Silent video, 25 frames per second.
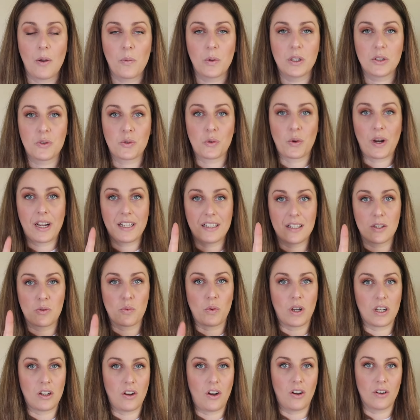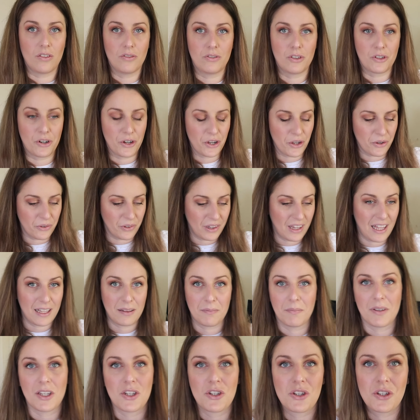I will try this one on for you.
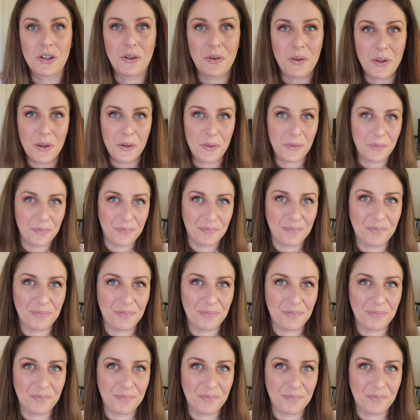Let me show you.